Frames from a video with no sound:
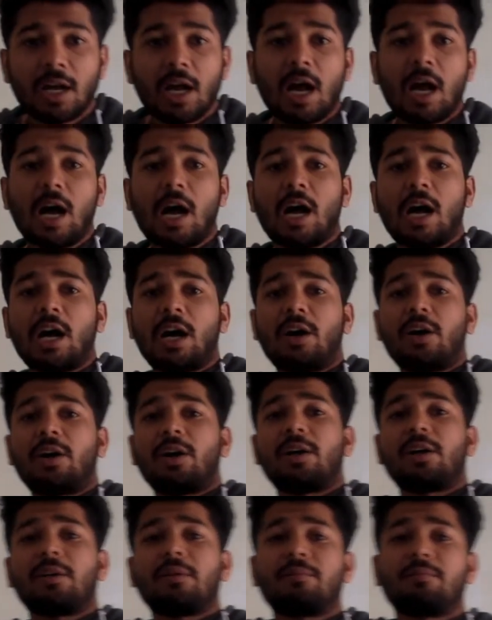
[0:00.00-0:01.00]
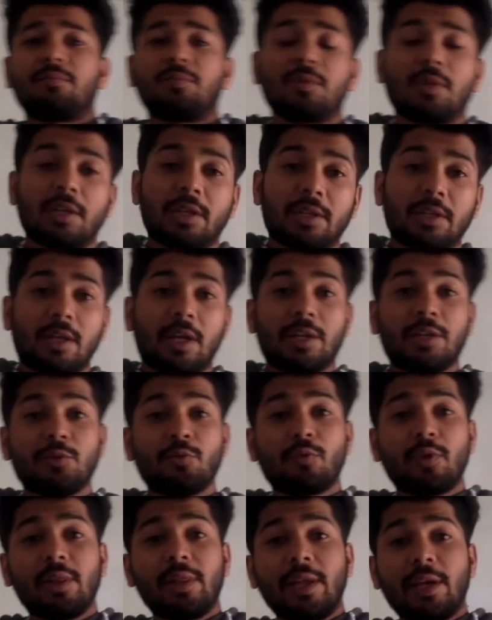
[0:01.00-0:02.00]
a
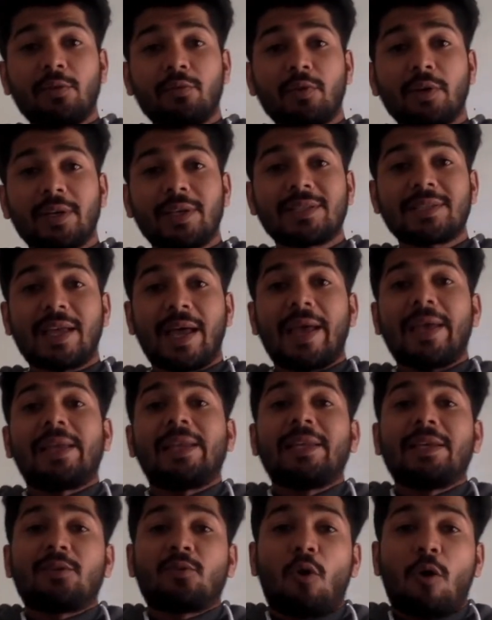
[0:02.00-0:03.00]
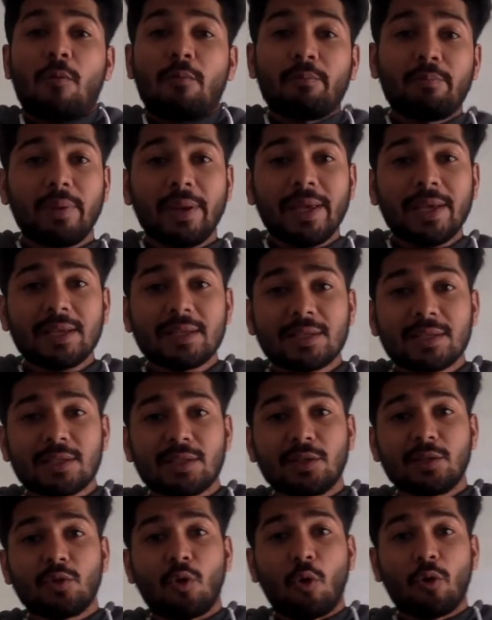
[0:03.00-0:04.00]
neural network is a highly complex,
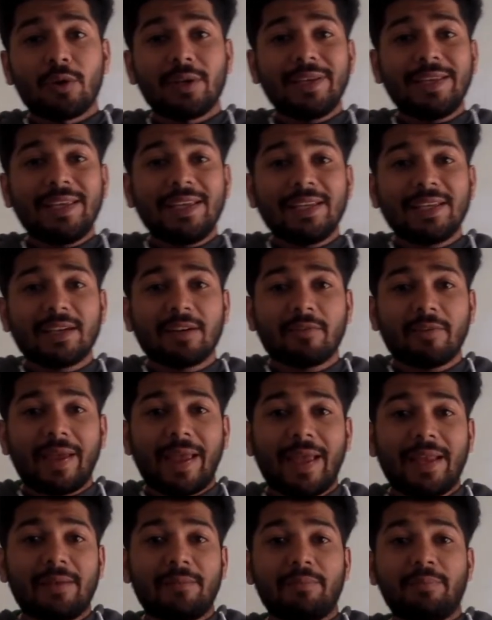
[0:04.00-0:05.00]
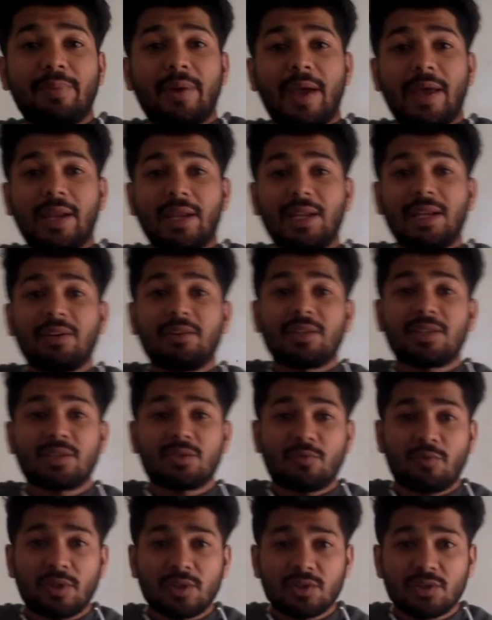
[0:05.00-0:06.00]
non-linear and parallel
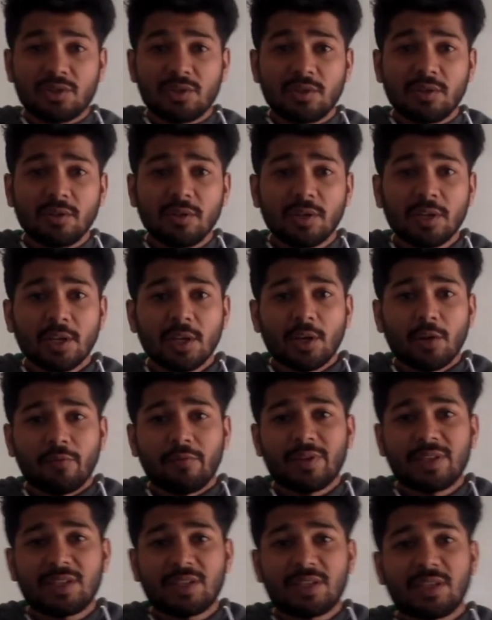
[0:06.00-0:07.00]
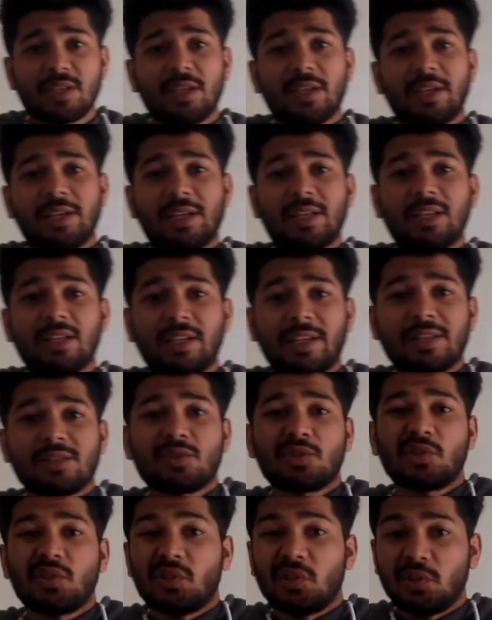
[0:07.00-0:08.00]
structure which
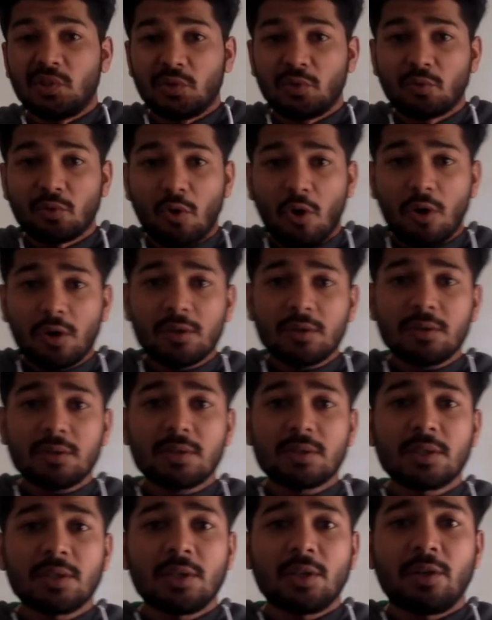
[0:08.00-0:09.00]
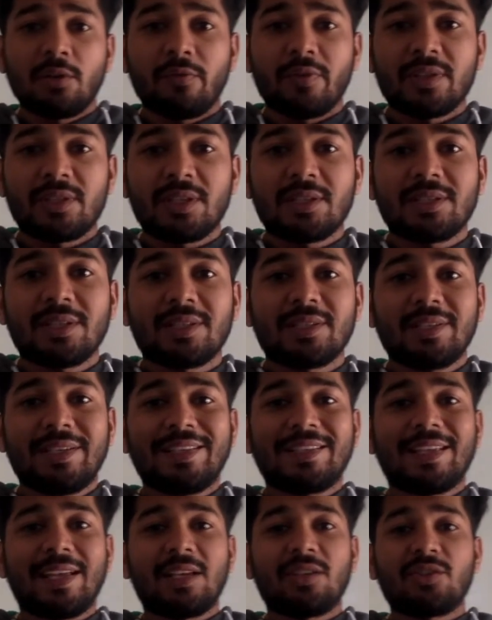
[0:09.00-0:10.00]
contains neurons, which is its
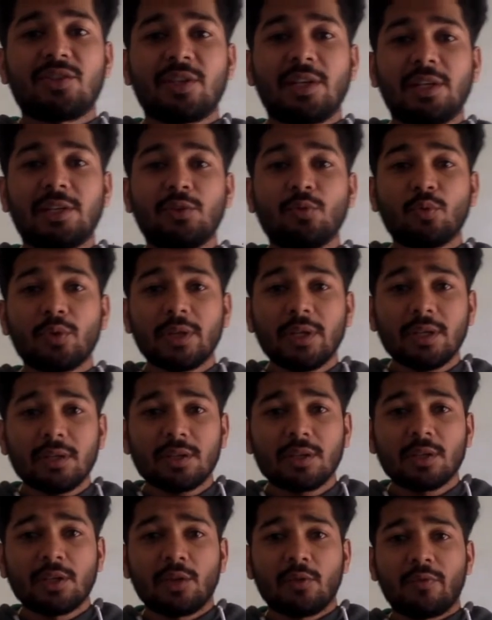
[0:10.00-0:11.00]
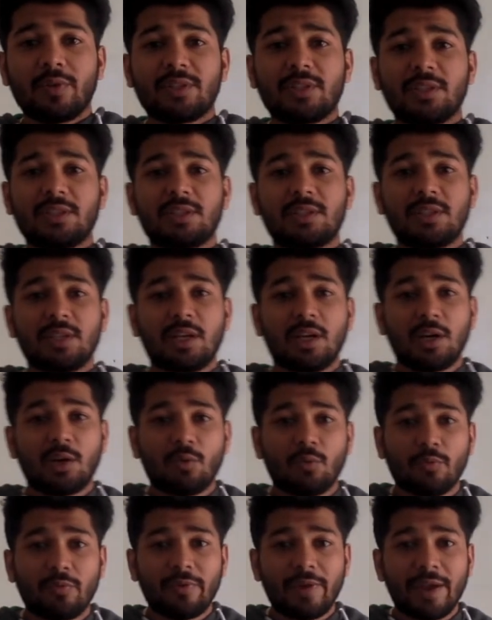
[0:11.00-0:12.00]
essential unit, which is
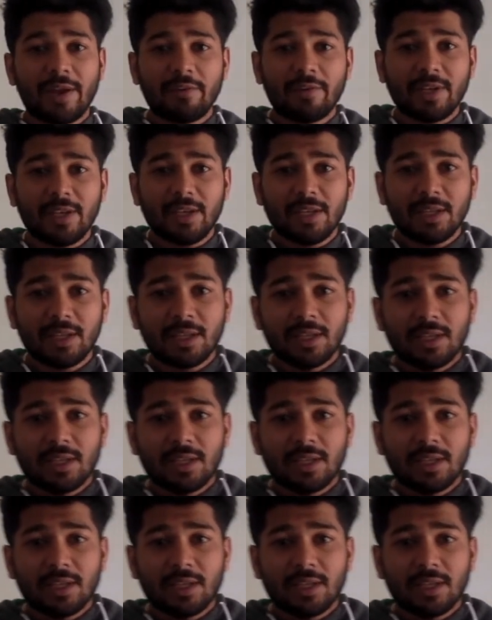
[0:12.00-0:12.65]
a very